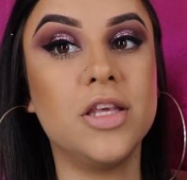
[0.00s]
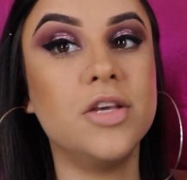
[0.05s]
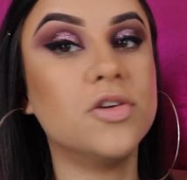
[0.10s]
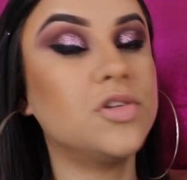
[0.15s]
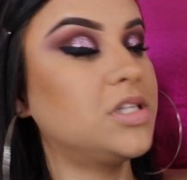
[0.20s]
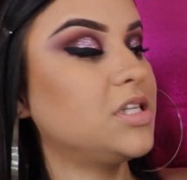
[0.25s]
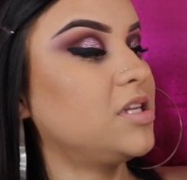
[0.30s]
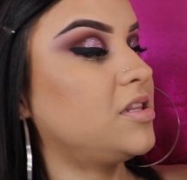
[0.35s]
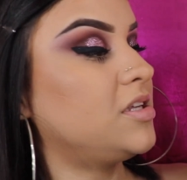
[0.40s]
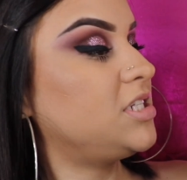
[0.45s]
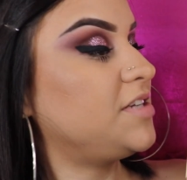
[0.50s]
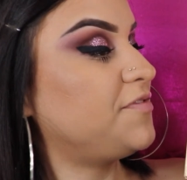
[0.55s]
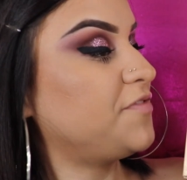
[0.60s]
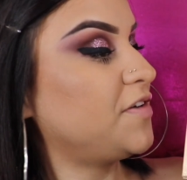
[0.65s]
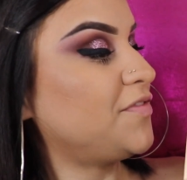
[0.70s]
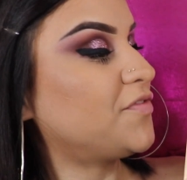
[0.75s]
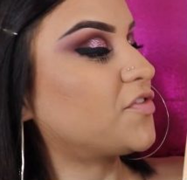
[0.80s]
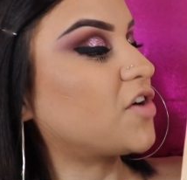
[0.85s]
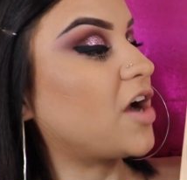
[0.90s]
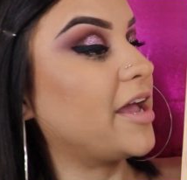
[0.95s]
you'll see the
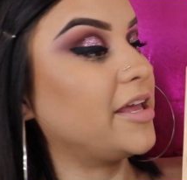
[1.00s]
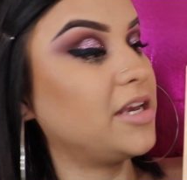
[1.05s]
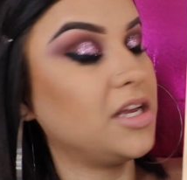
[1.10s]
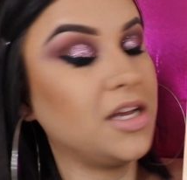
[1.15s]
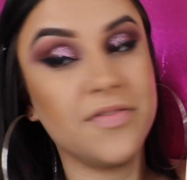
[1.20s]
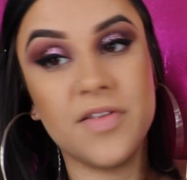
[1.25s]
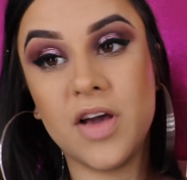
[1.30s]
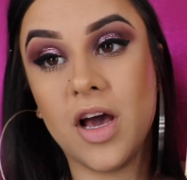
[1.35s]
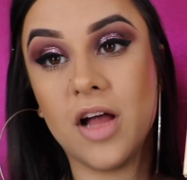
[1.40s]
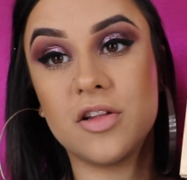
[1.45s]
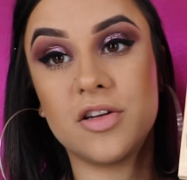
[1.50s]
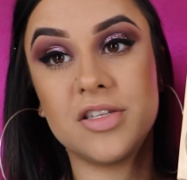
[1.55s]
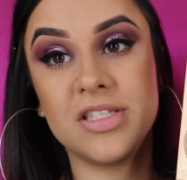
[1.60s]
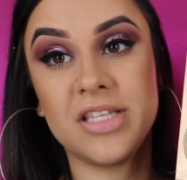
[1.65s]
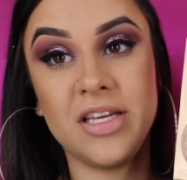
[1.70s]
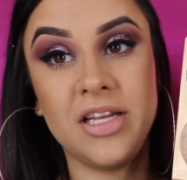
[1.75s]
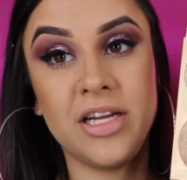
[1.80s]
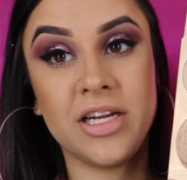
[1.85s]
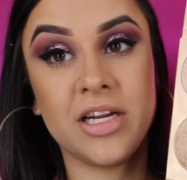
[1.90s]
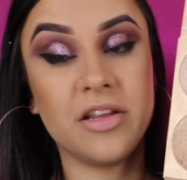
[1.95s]
different variety of colors
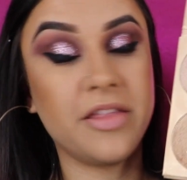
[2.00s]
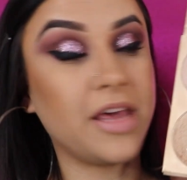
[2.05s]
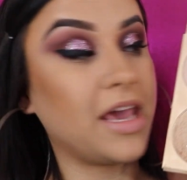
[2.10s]
in here.